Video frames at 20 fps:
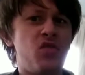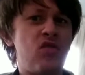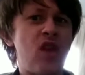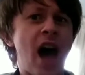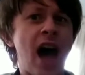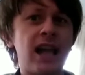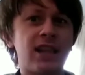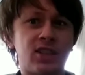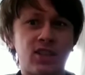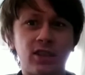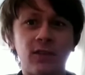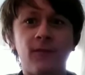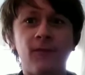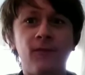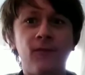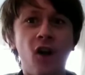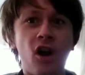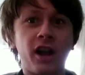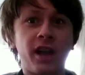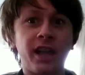That's the
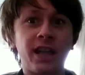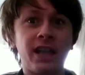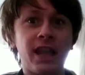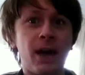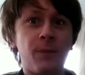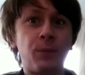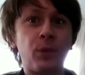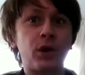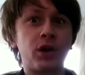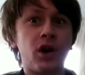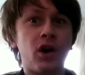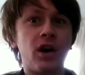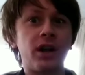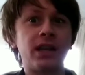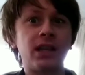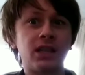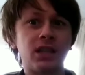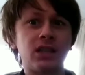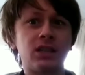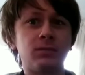fucking Leprechaun
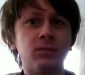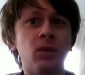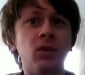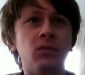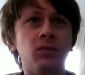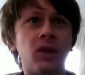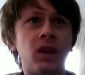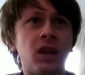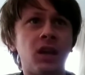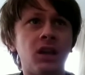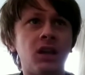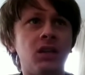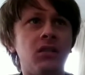in this movie.